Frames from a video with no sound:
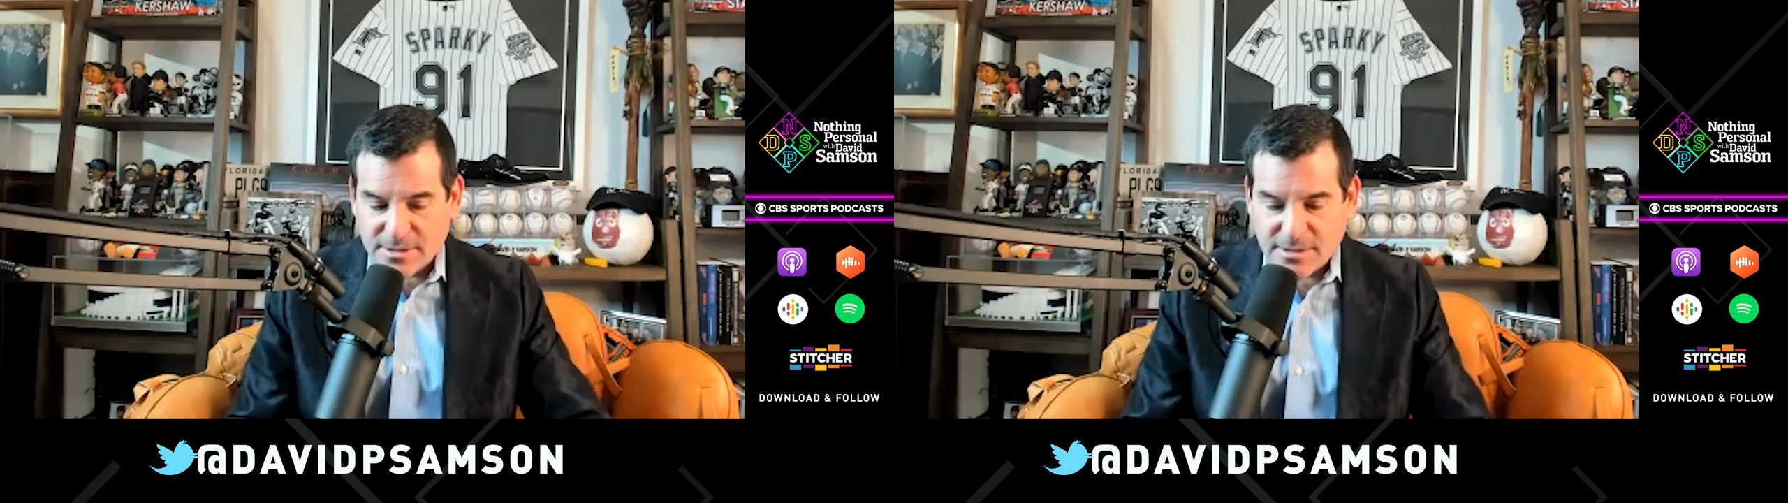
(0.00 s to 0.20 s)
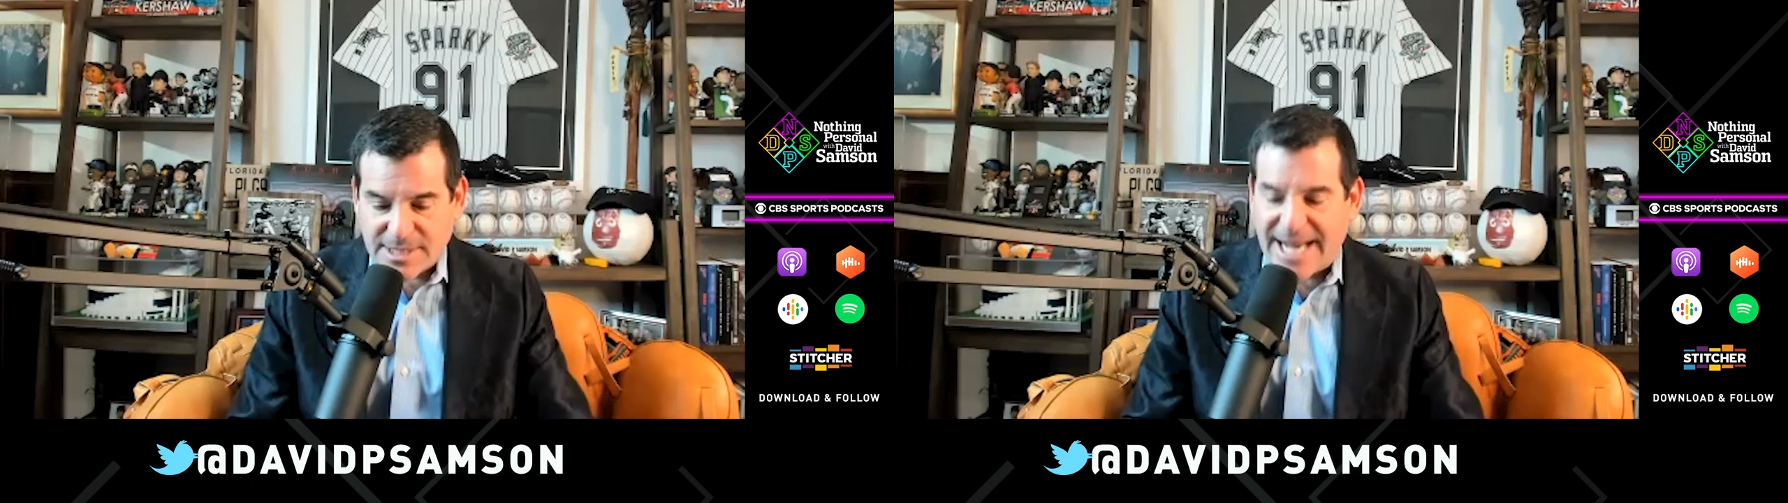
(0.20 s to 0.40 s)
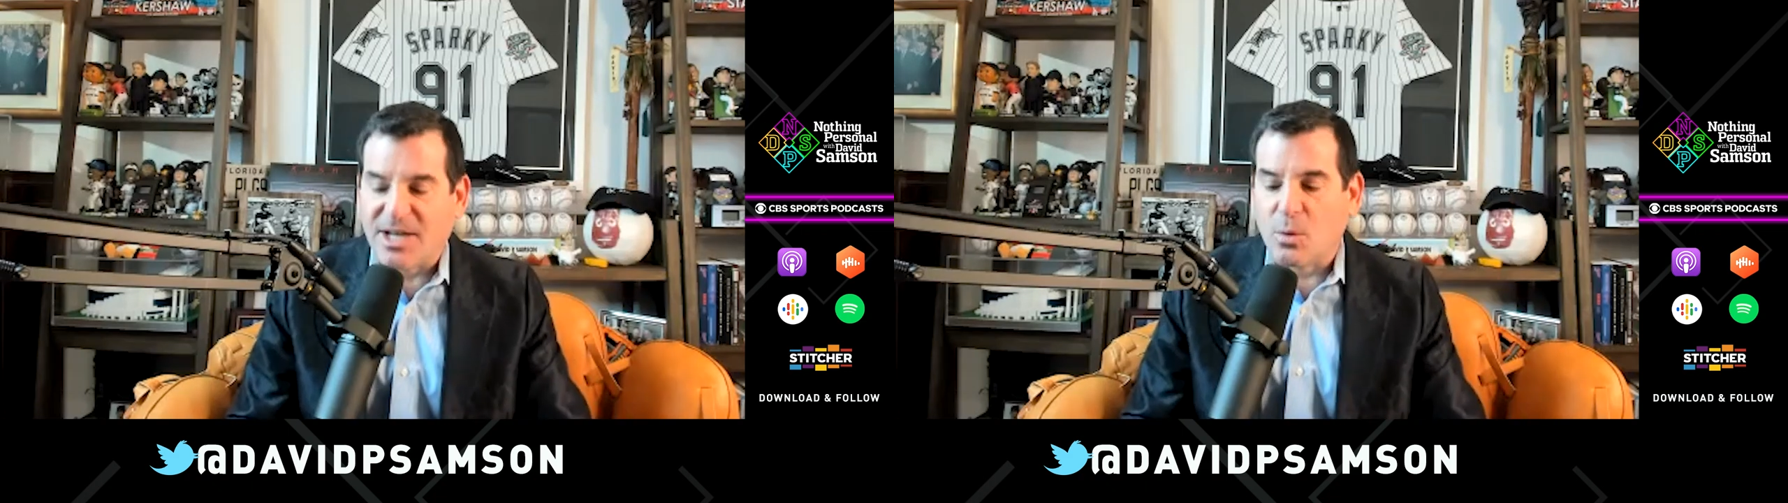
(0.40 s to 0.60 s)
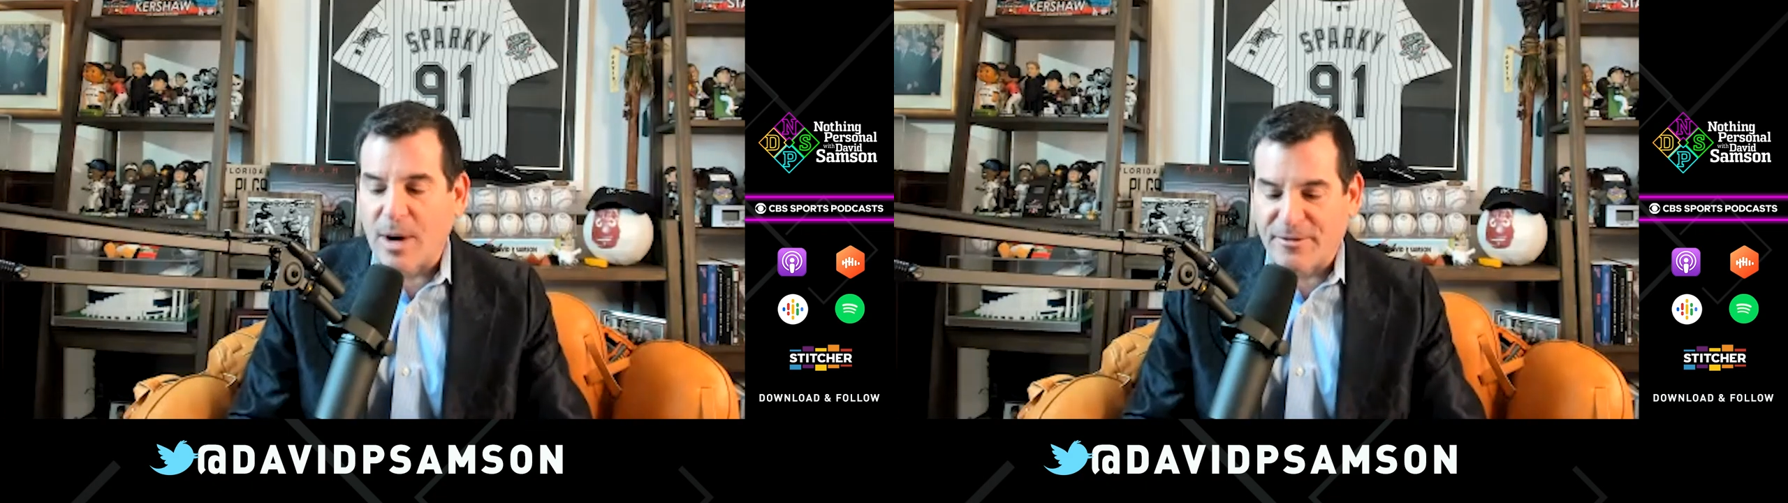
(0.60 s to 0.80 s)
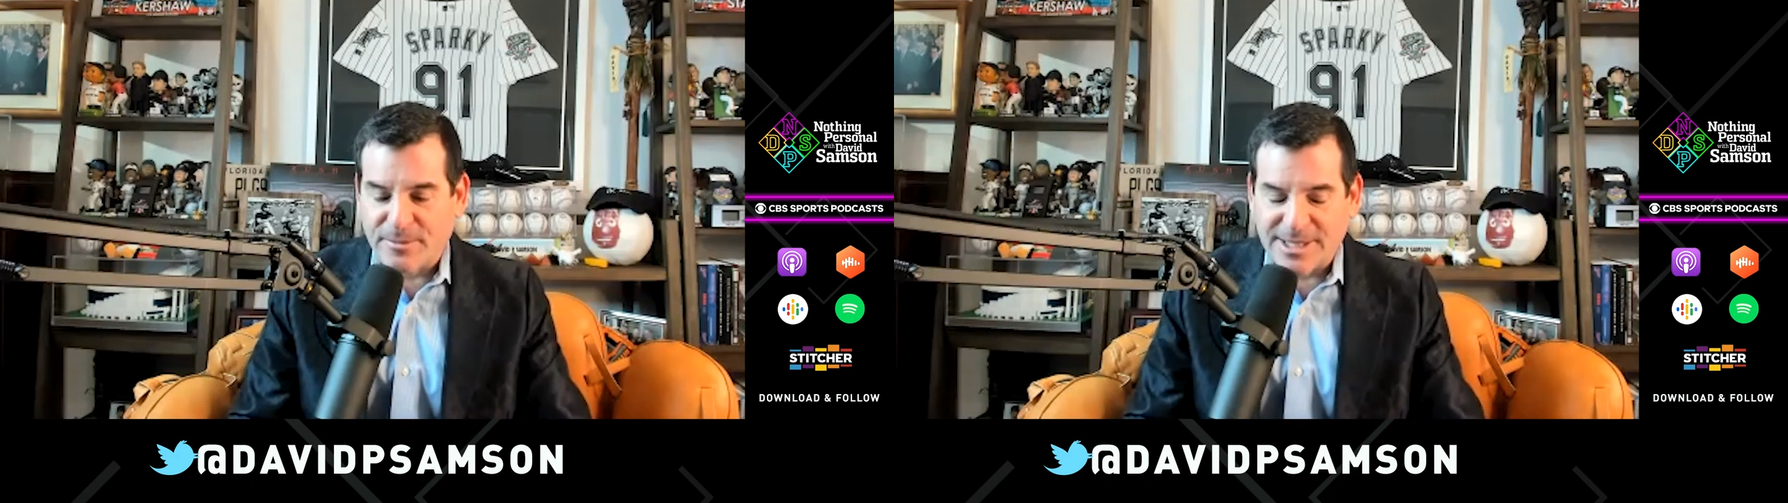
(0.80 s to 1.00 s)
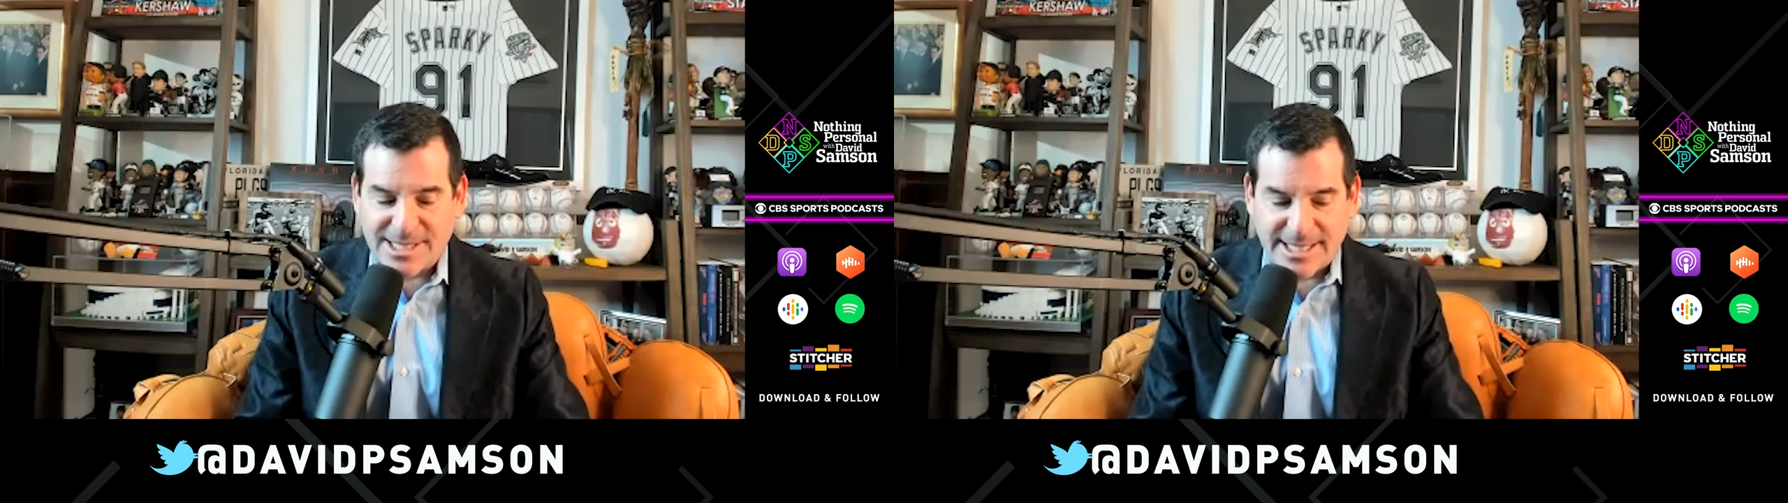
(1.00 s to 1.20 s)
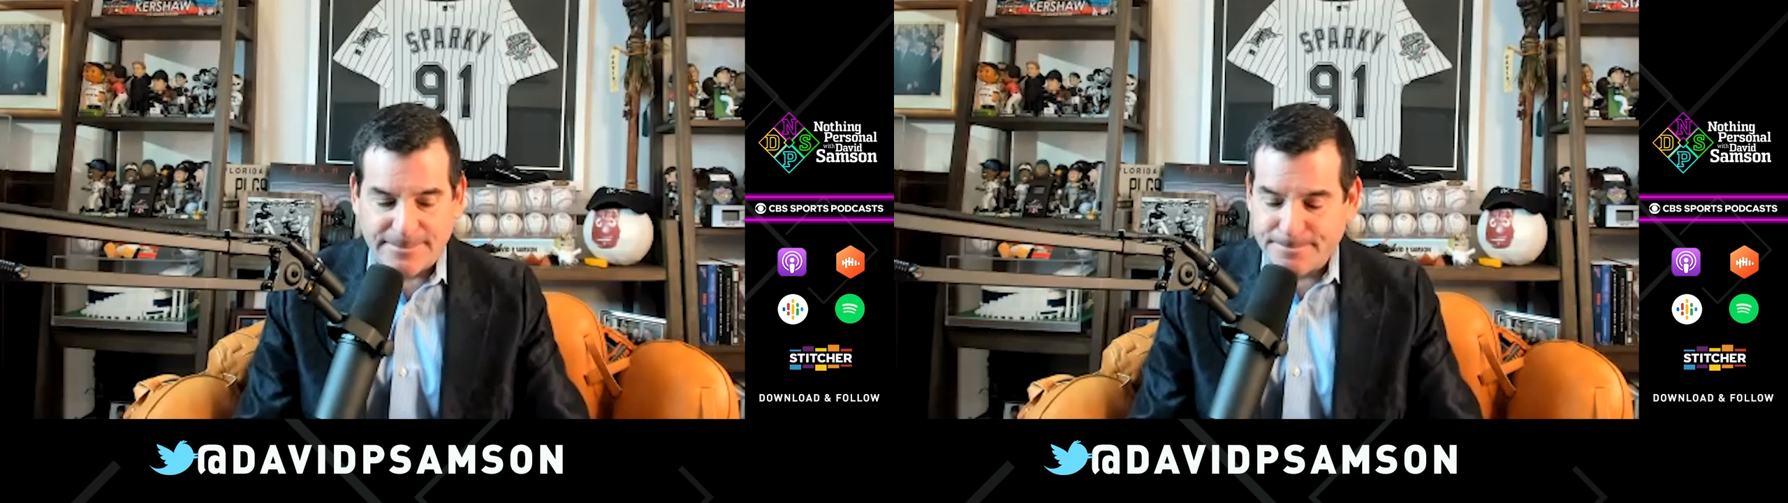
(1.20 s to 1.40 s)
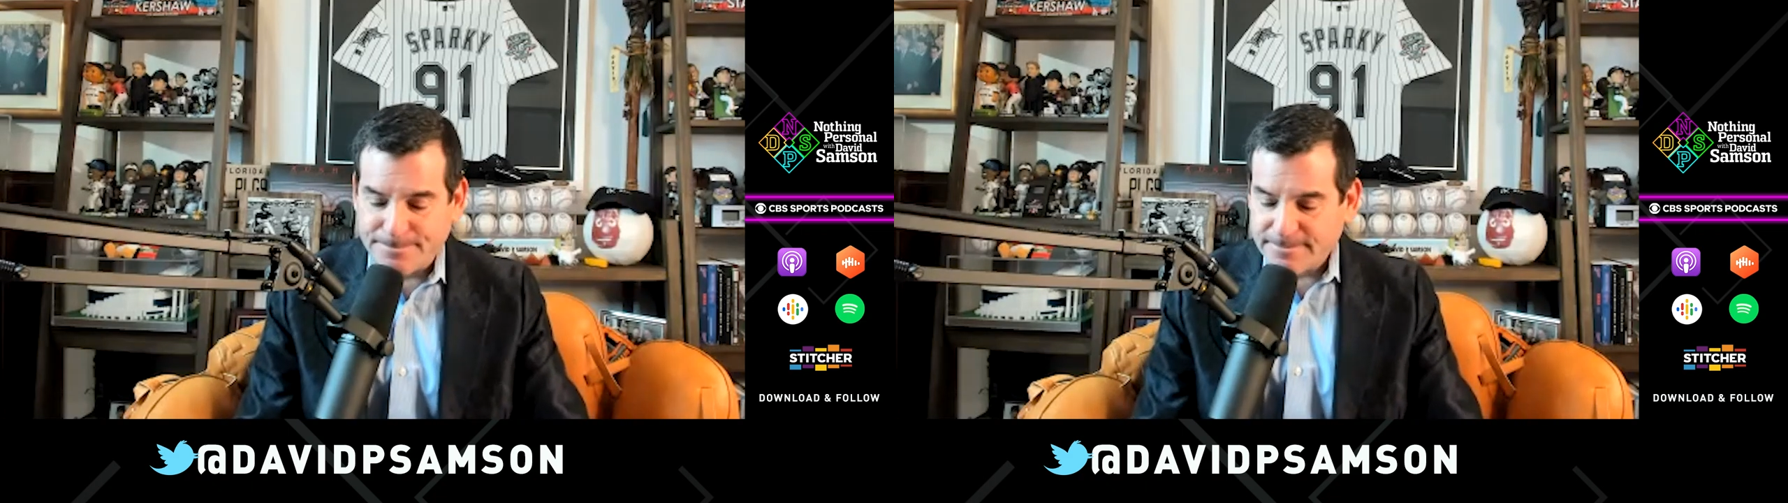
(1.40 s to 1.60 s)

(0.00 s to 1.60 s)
taken away from the team.